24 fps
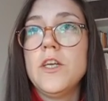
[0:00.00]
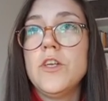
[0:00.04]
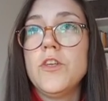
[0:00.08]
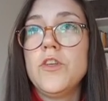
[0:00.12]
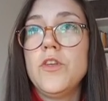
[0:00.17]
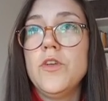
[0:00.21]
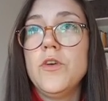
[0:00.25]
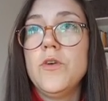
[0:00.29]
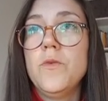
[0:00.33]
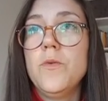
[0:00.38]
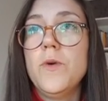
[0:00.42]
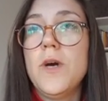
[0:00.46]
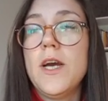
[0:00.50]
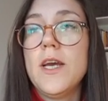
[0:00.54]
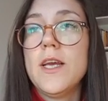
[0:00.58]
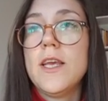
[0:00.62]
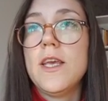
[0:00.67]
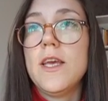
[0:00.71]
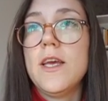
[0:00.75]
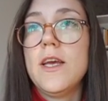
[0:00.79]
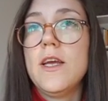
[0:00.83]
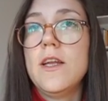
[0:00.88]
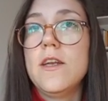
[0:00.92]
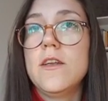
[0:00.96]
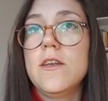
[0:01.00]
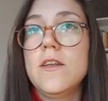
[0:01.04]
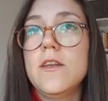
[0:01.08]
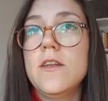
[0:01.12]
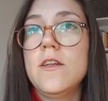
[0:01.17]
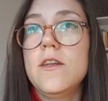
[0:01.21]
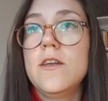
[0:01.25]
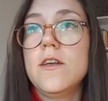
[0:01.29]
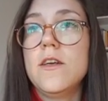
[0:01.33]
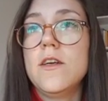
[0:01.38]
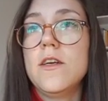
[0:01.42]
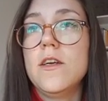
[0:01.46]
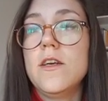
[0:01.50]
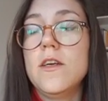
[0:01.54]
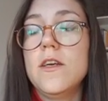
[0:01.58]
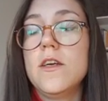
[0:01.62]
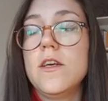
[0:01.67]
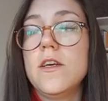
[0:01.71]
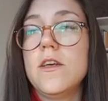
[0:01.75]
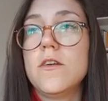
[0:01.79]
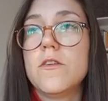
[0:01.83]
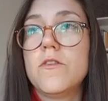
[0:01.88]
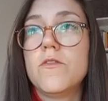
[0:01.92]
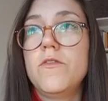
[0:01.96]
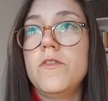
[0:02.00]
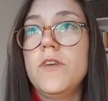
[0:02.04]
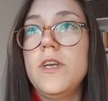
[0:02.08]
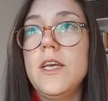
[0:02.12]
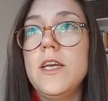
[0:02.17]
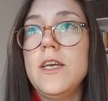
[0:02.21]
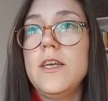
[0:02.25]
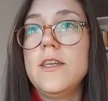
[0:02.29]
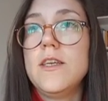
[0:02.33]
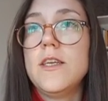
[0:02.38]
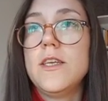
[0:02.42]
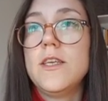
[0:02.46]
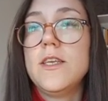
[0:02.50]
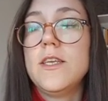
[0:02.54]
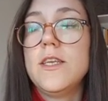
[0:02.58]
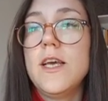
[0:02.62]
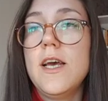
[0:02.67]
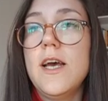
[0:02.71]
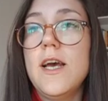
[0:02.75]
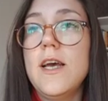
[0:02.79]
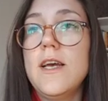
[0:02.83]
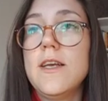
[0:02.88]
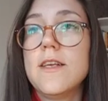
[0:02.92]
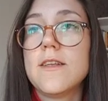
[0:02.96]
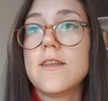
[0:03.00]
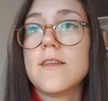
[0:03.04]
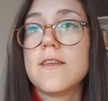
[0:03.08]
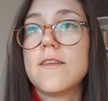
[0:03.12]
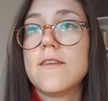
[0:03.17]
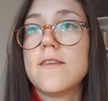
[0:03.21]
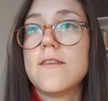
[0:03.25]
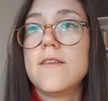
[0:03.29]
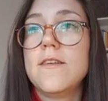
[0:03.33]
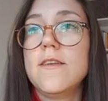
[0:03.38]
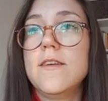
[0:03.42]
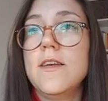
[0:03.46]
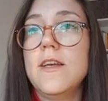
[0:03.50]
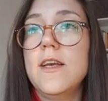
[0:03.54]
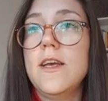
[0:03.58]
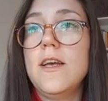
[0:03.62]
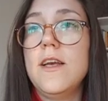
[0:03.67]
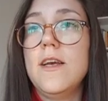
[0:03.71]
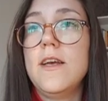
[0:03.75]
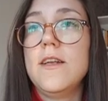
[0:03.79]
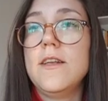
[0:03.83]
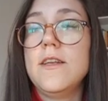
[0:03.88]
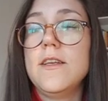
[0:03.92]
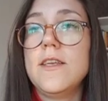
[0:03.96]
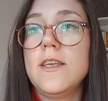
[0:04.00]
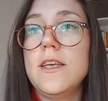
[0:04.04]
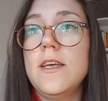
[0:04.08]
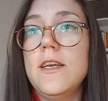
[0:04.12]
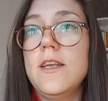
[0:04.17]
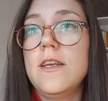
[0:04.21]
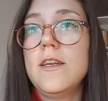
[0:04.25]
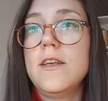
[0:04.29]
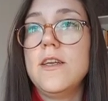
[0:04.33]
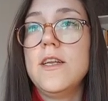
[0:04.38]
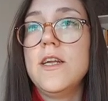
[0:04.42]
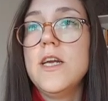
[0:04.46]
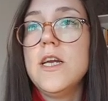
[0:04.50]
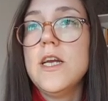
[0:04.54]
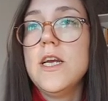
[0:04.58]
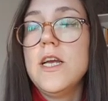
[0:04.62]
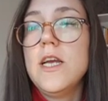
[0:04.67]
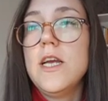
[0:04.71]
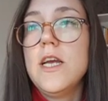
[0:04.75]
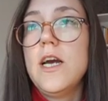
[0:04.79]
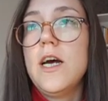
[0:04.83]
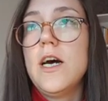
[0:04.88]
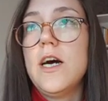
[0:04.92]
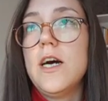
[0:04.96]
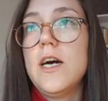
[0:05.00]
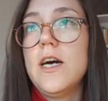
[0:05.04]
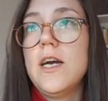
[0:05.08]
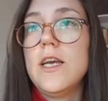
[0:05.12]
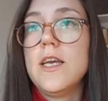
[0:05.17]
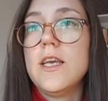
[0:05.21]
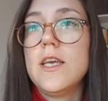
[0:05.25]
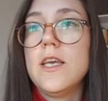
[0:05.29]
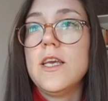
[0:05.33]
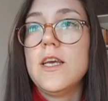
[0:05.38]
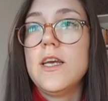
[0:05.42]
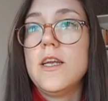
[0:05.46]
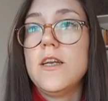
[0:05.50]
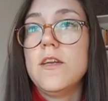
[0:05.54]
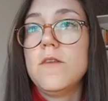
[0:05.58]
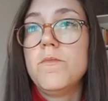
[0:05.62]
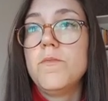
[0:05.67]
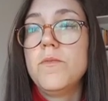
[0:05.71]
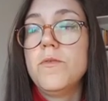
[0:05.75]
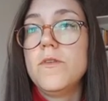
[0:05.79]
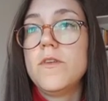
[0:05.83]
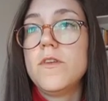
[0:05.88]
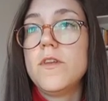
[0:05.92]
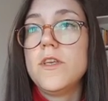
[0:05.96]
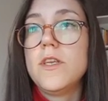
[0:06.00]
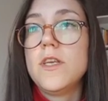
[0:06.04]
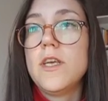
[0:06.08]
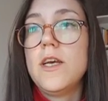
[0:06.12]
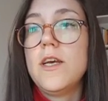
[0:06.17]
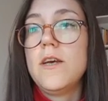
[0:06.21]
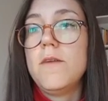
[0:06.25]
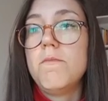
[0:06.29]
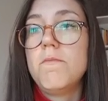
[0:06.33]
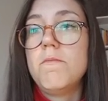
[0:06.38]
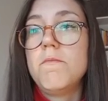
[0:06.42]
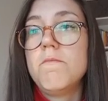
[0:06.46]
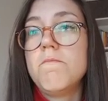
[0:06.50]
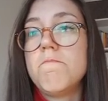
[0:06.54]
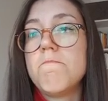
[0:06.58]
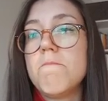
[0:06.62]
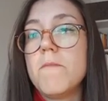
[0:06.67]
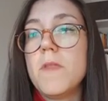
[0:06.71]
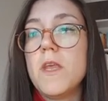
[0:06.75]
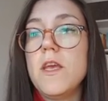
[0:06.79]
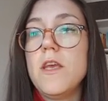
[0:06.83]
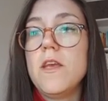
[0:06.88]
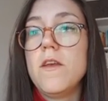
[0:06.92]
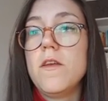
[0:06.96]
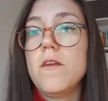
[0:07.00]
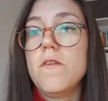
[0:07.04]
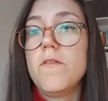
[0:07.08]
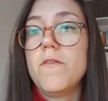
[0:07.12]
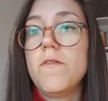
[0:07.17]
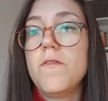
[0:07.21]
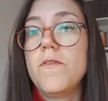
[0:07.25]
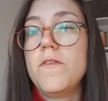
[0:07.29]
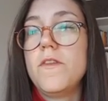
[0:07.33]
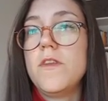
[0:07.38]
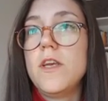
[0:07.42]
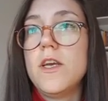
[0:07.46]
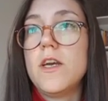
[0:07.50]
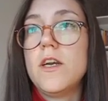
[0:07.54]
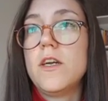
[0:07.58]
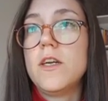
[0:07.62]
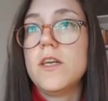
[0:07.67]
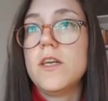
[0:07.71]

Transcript: So I can create the tasks and then I can put them if they are